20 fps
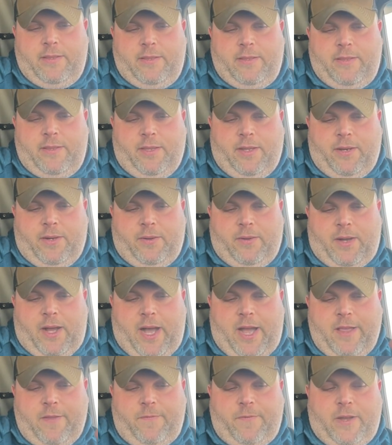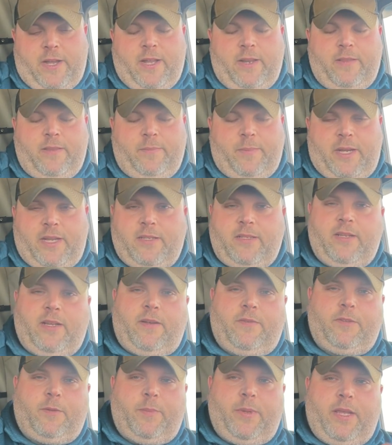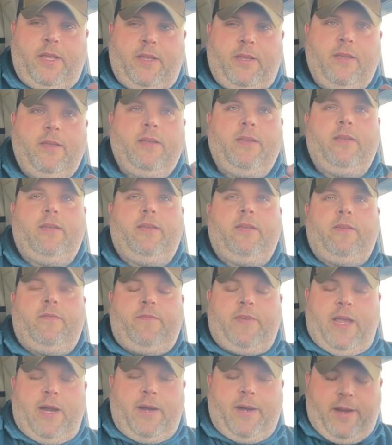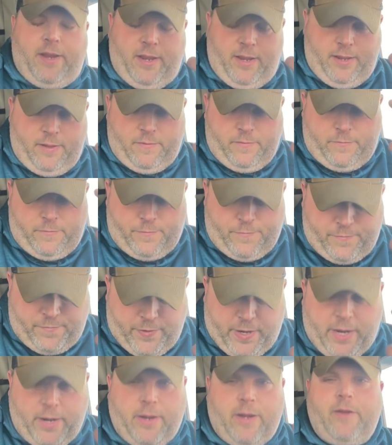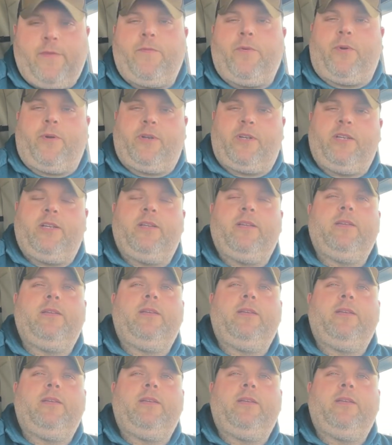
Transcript: I find myself to be very, very fortunate.